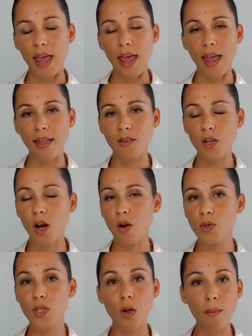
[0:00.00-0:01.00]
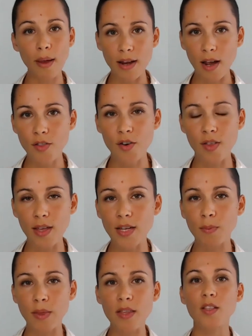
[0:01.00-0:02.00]
And, so many other
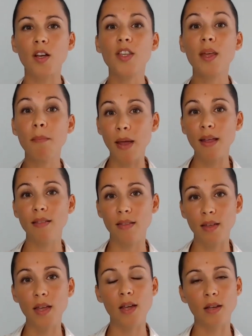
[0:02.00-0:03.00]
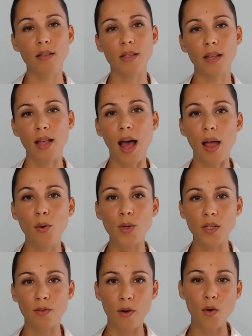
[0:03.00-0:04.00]
things, but these are the main things that I
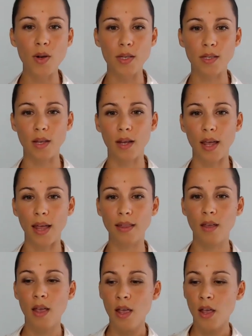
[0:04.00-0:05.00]
was focusing. And,